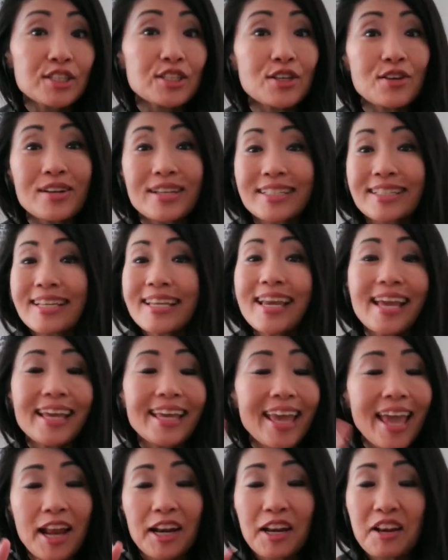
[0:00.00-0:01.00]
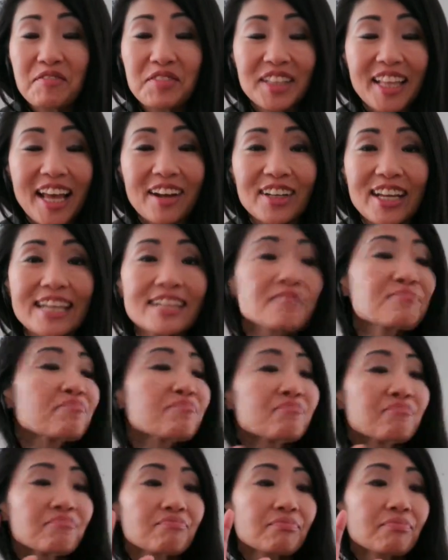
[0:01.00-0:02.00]
Seriously, can't live without
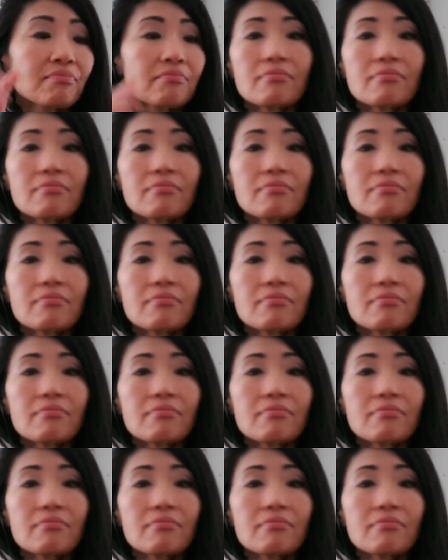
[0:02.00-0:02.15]
it.